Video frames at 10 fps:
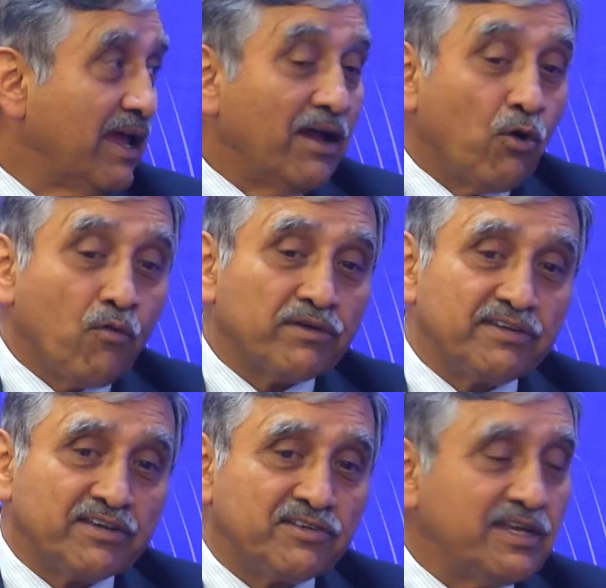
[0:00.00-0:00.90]
Over
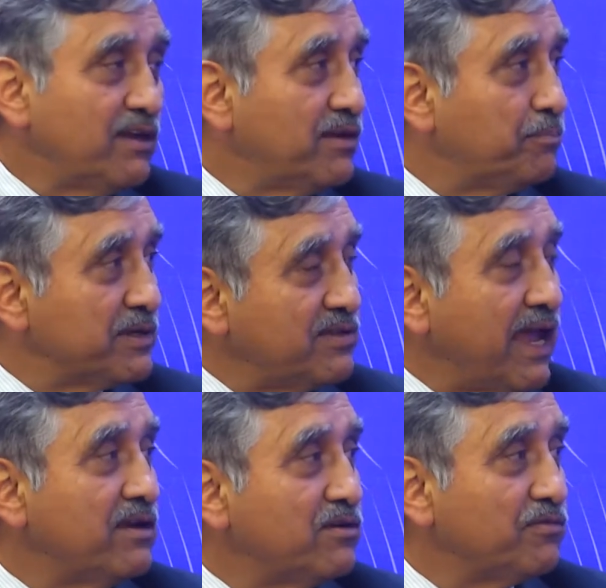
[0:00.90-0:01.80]

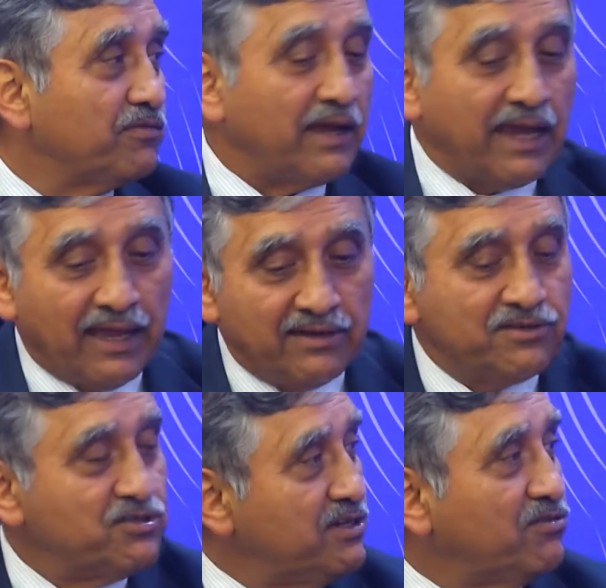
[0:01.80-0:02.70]
60% of
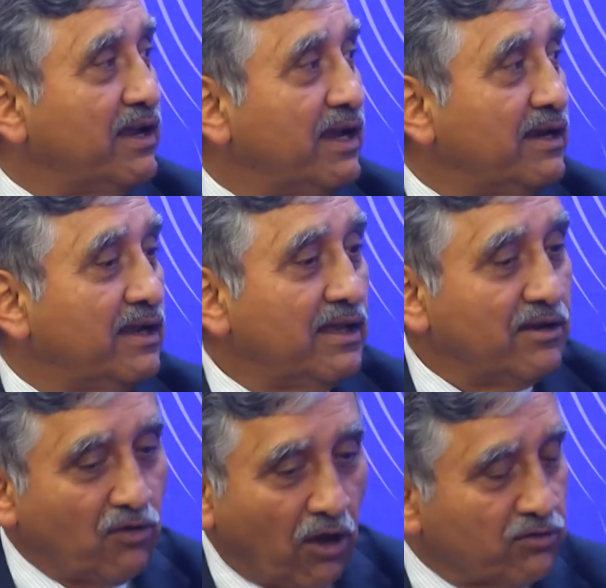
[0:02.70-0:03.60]
energy trade,
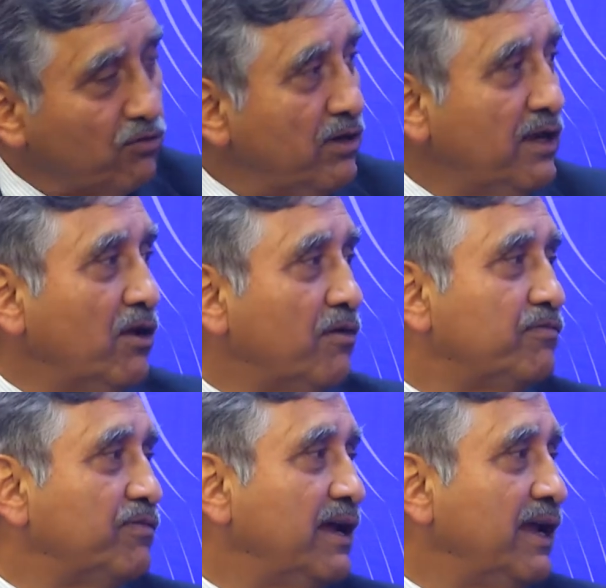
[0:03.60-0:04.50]
not only of
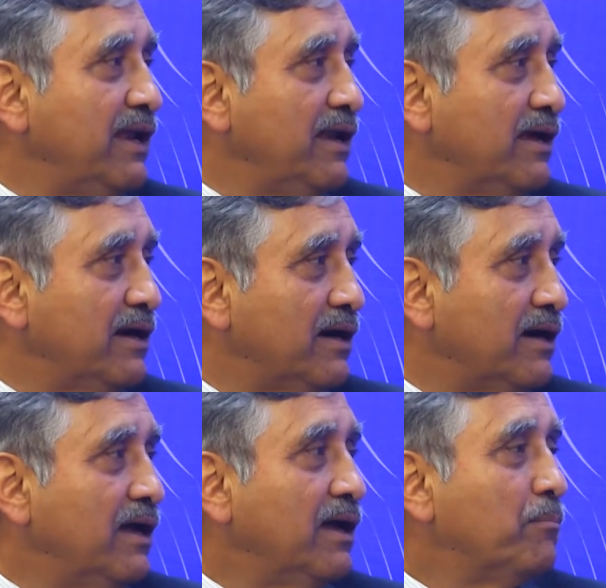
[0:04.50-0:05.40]
India,
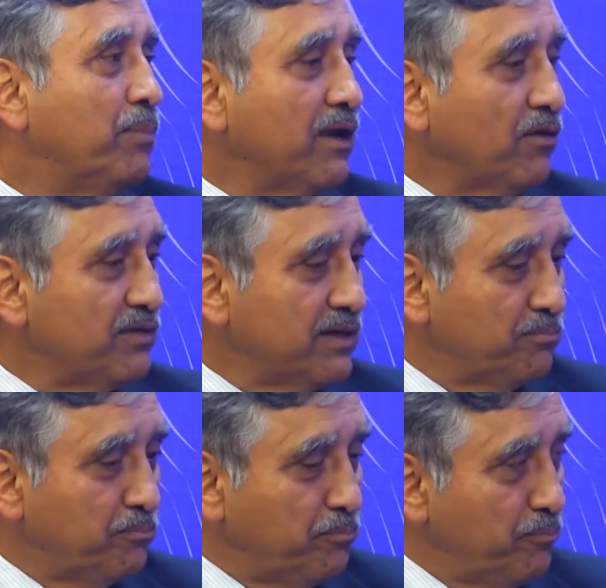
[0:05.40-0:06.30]
but of the
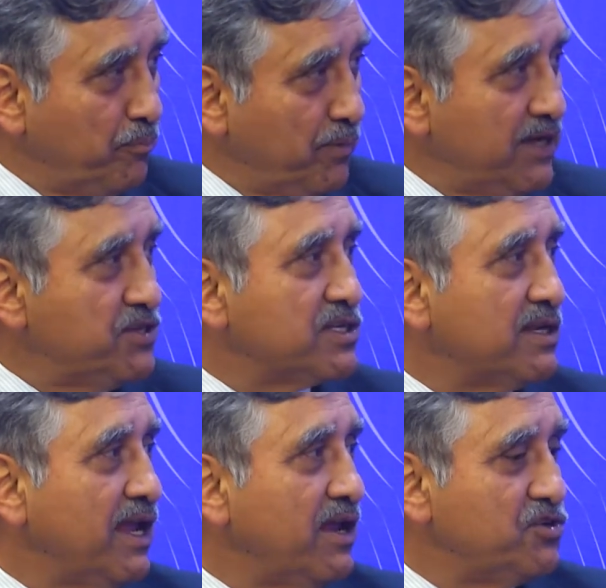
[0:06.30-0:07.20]
Eastern
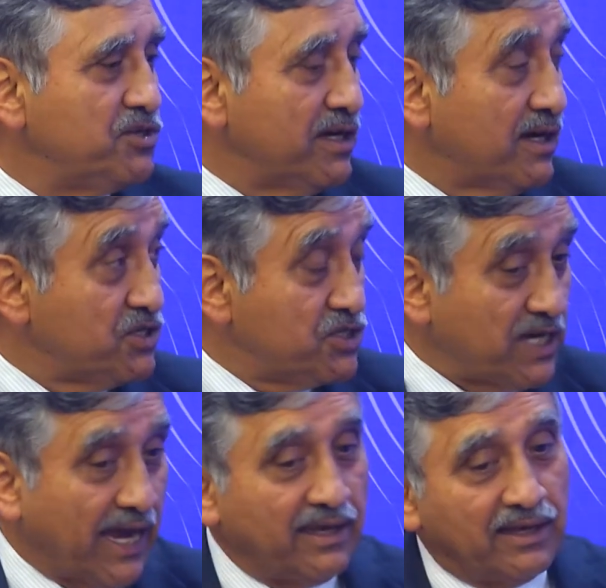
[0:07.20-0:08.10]
Asia,
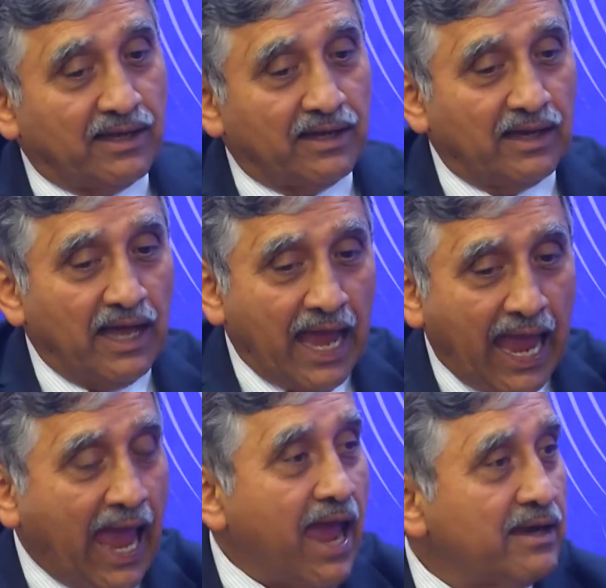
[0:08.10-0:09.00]
China,
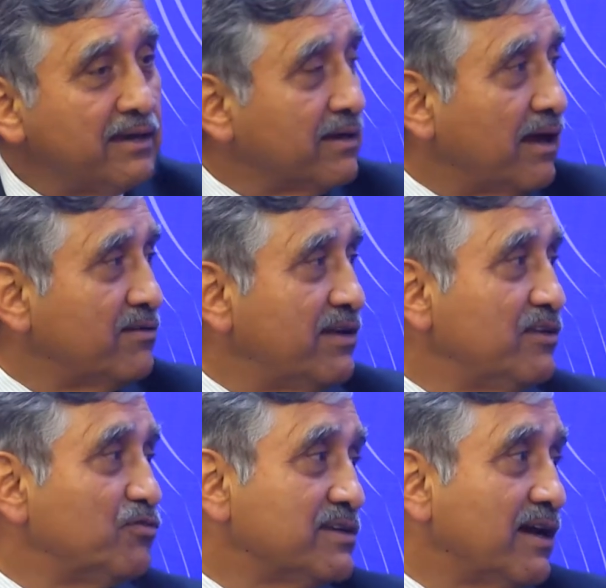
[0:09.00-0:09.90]
and countries
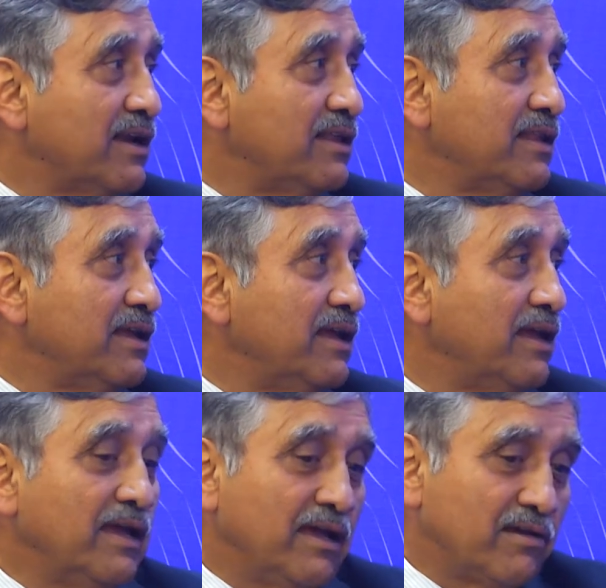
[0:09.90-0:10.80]
which are in the
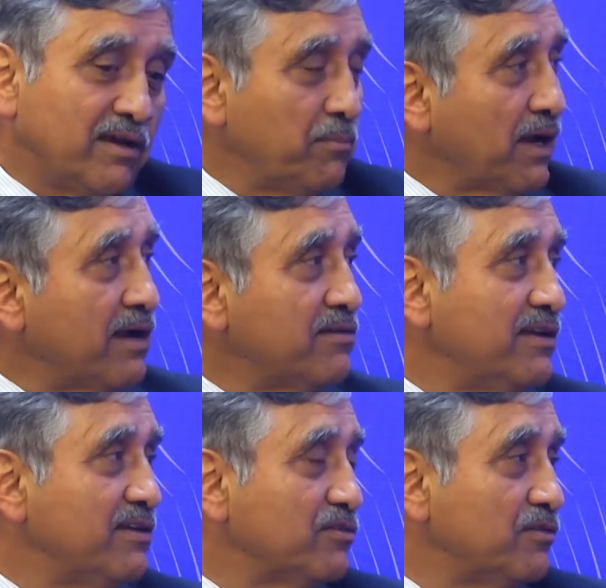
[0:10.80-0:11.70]
rim
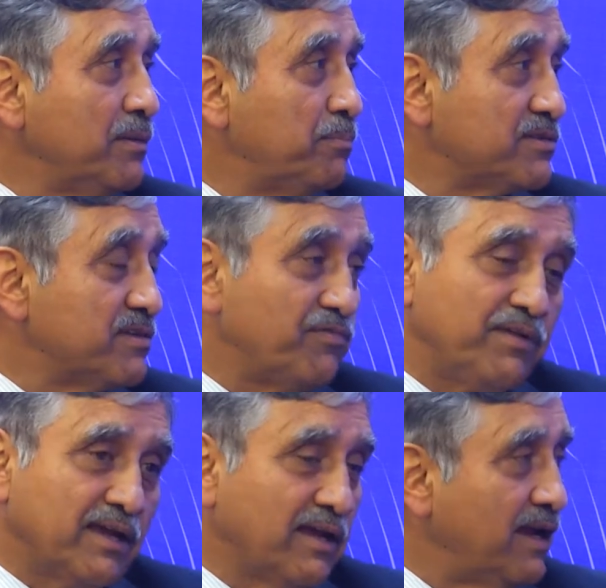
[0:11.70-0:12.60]
countries of the
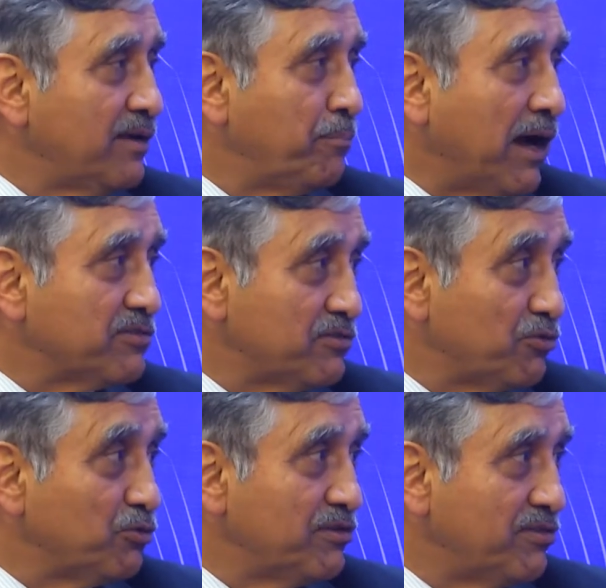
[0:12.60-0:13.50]
Pacific, it passes
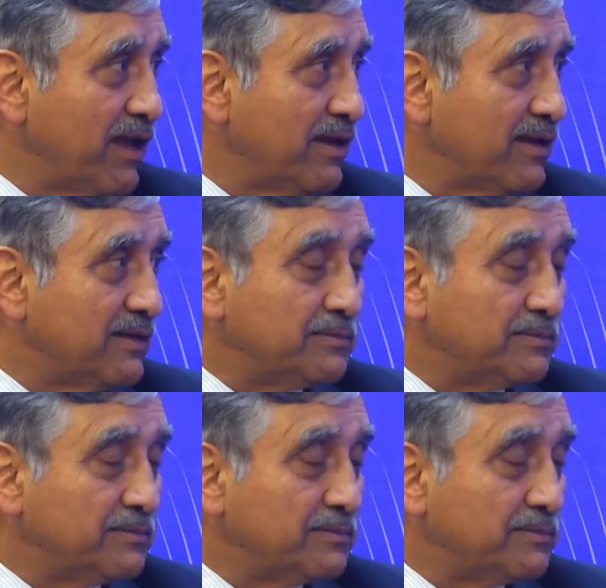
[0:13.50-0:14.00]
through this area.